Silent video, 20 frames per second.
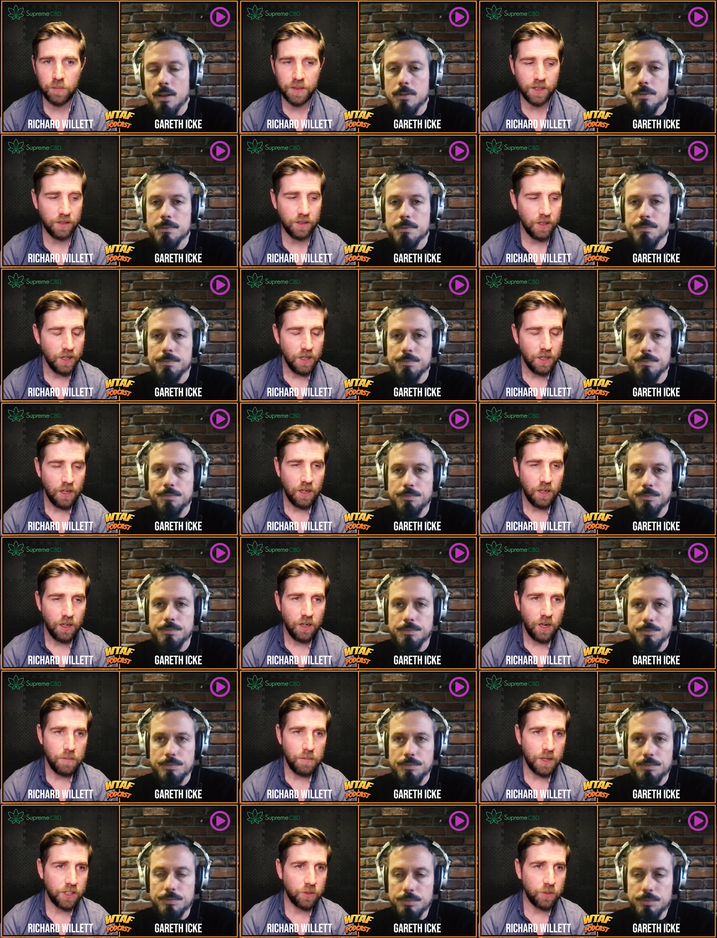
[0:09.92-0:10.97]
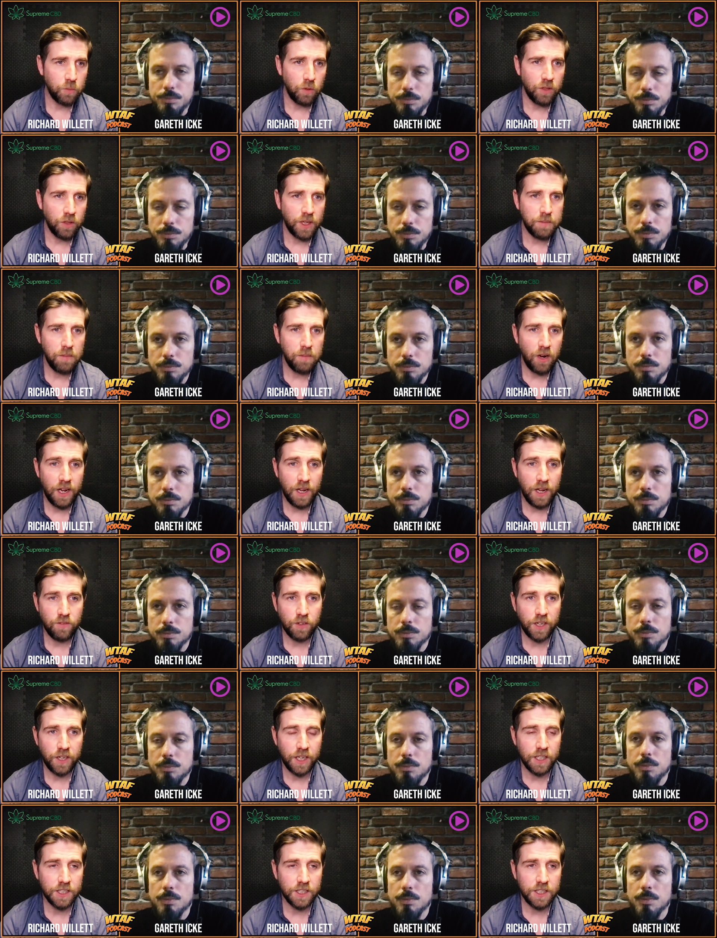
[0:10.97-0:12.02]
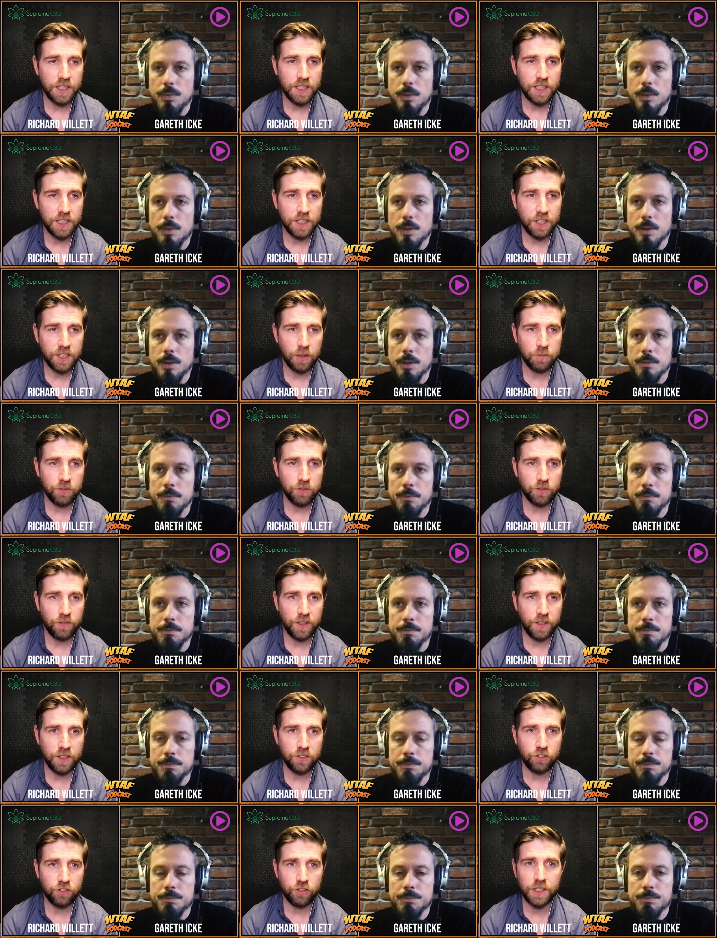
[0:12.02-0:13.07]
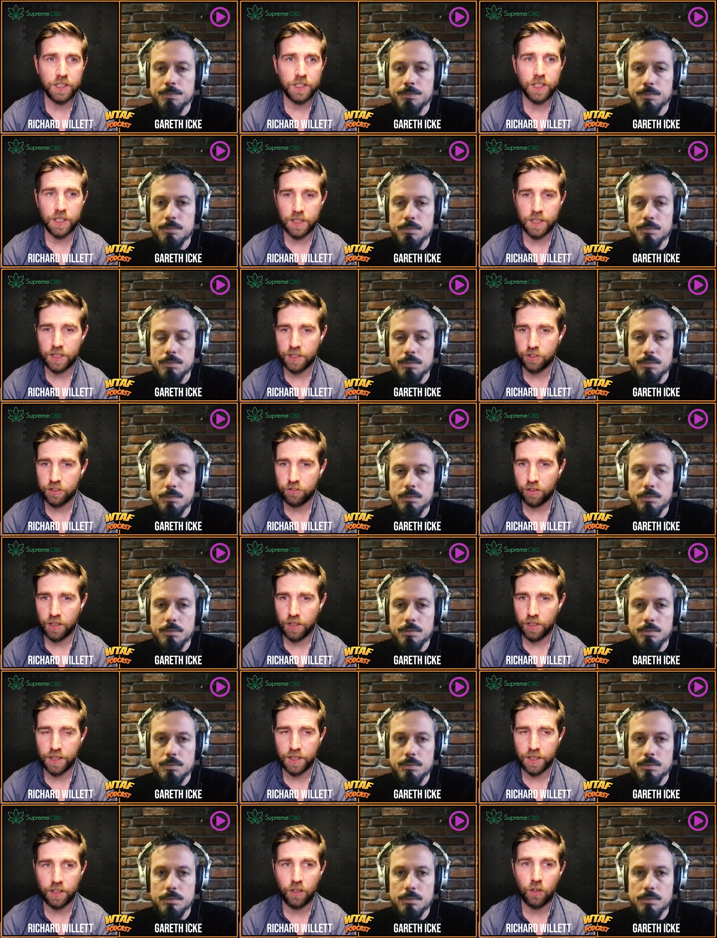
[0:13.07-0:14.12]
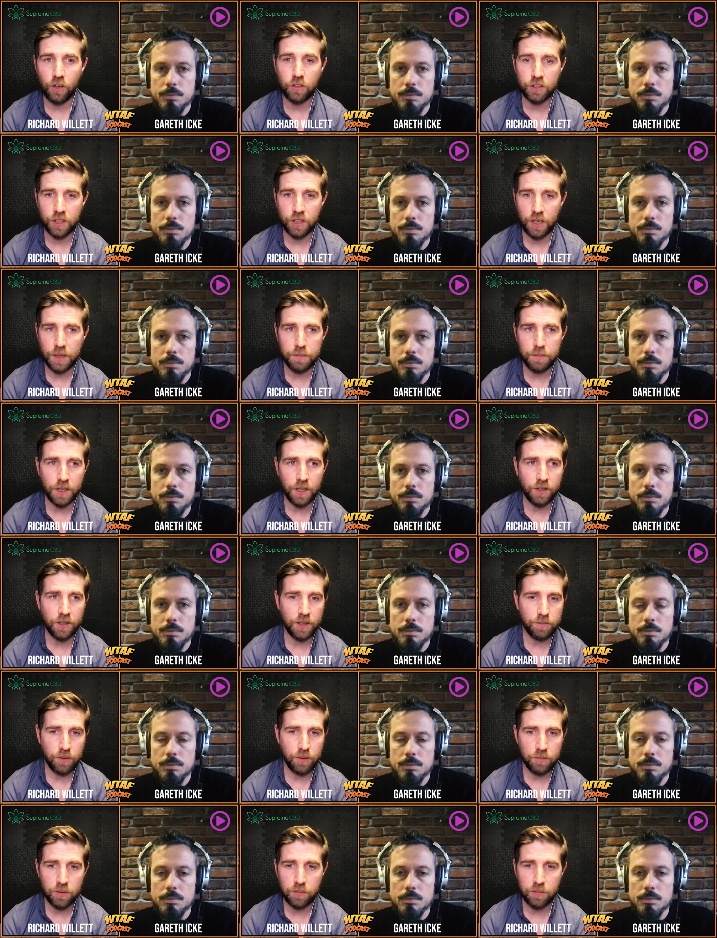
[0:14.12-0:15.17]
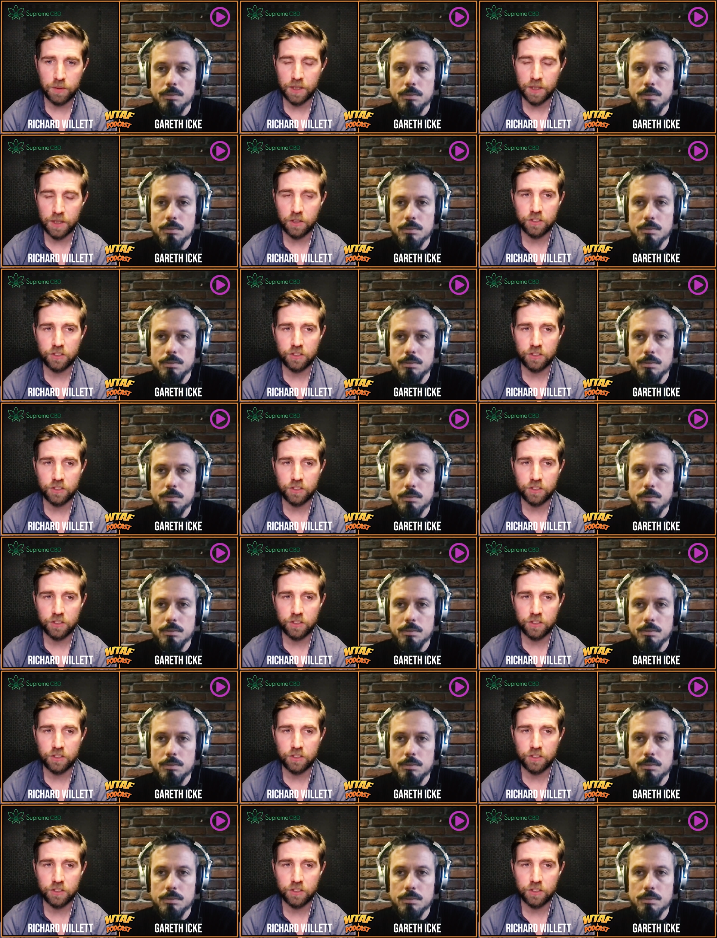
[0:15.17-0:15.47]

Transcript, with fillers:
Speaker 1: I mean, imagine what they might have on Kennedy in terms of his drinking and his drugging a long time ago. They probably